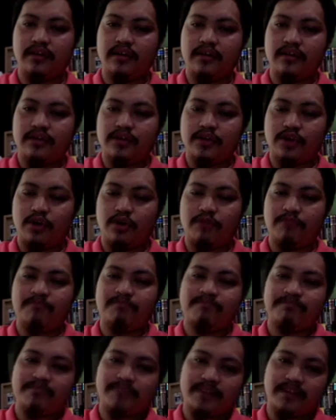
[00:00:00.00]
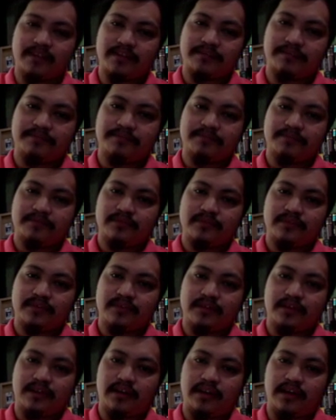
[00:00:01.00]
So
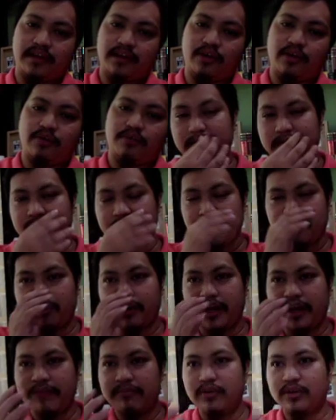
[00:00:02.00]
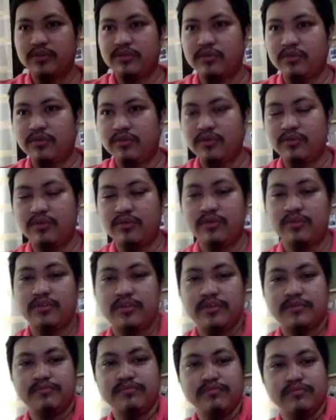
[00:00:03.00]
I hope you were able to
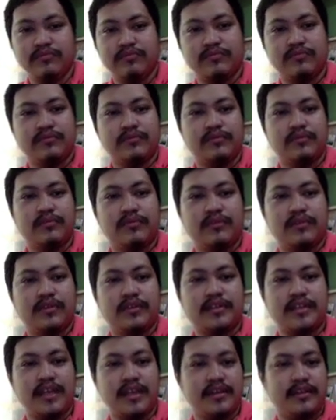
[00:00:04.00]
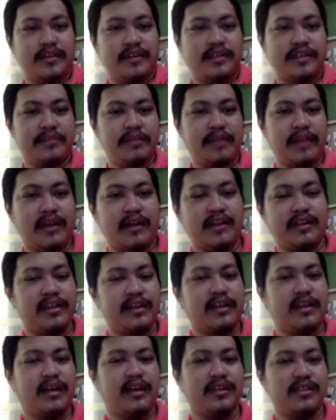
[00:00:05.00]
see the similarity
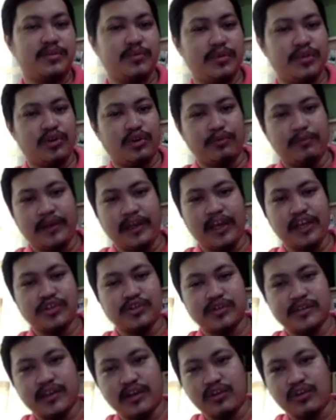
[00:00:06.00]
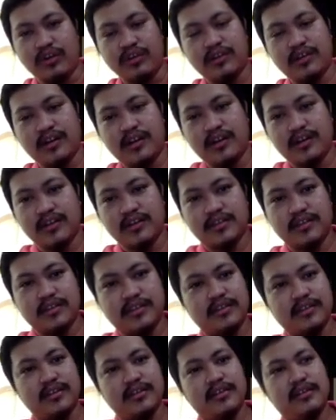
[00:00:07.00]
class with your obligations and
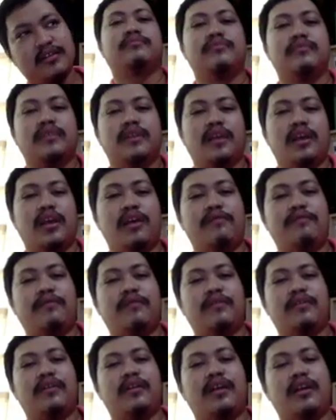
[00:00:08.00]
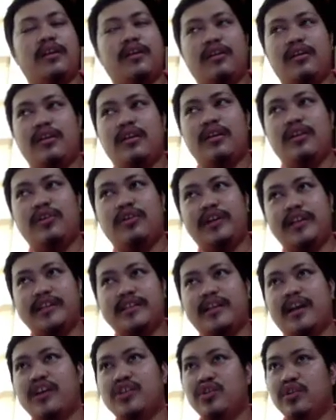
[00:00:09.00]
contracts. If in your
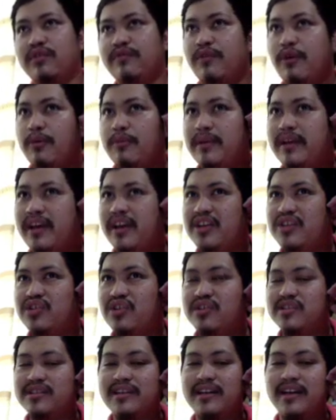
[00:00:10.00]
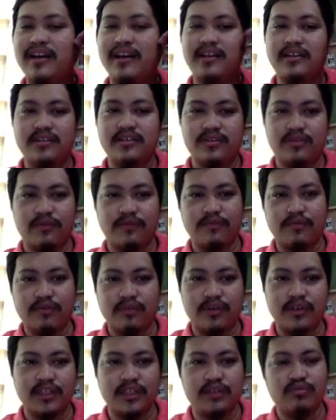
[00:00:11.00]
discussion of obligations class, of
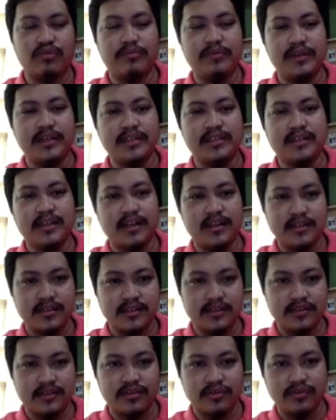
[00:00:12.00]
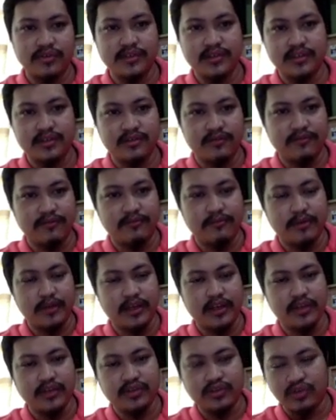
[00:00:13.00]
course, it will be discussed the sources of
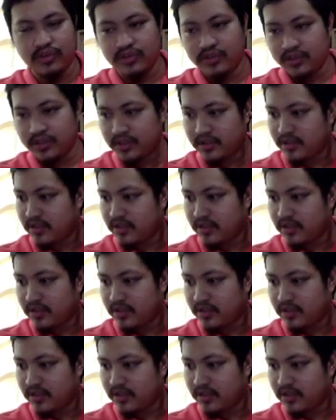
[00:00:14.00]
obligations.